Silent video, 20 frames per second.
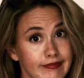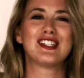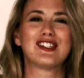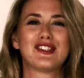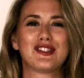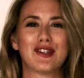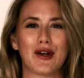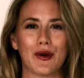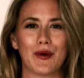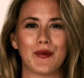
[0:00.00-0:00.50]

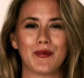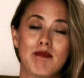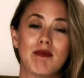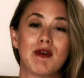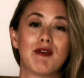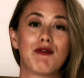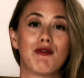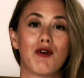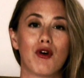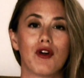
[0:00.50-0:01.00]
So,
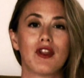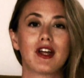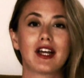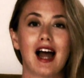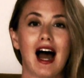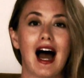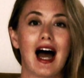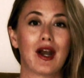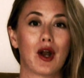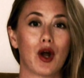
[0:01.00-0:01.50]
before the
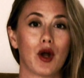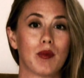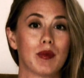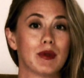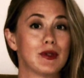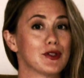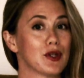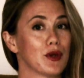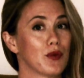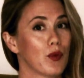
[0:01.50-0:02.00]
cart
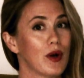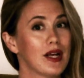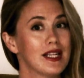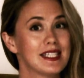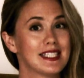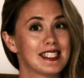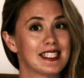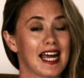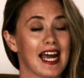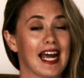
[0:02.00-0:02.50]
opens on
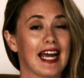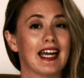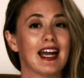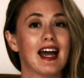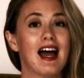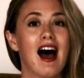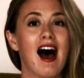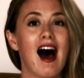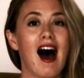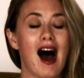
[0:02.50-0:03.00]
Wednesday,
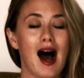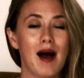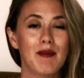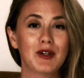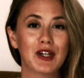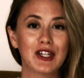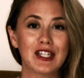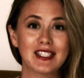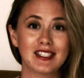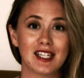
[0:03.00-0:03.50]

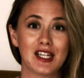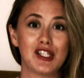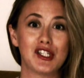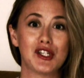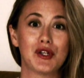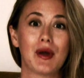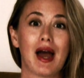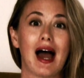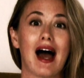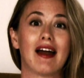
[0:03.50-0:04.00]
I'm gonna
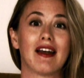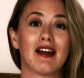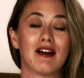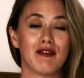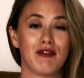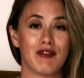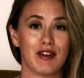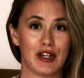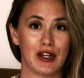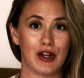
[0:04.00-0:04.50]
send you out
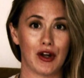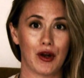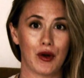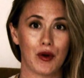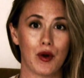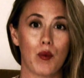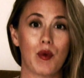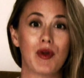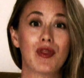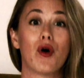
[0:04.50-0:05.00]
a
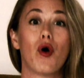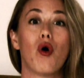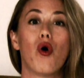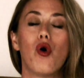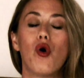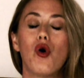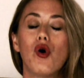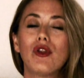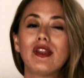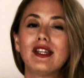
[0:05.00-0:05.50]
video with
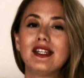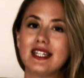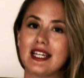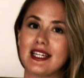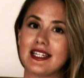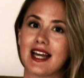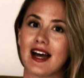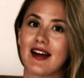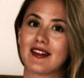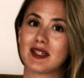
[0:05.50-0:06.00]
all the
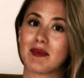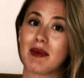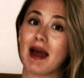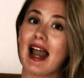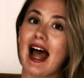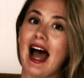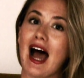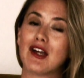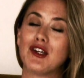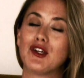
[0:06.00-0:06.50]
details
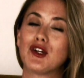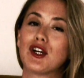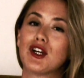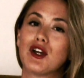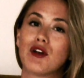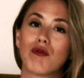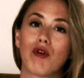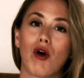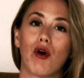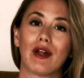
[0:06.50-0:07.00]
about how you can
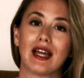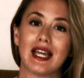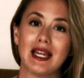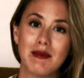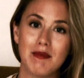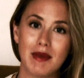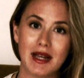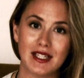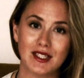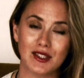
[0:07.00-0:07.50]
enroll
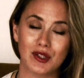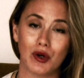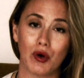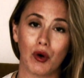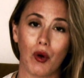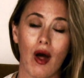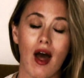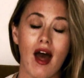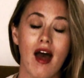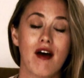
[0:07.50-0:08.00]
in
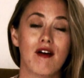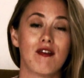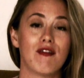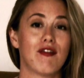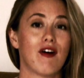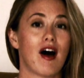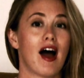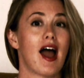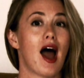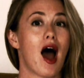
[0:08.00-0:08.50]
B-School
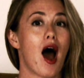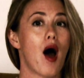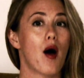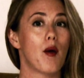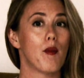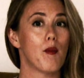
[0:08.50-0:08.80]
via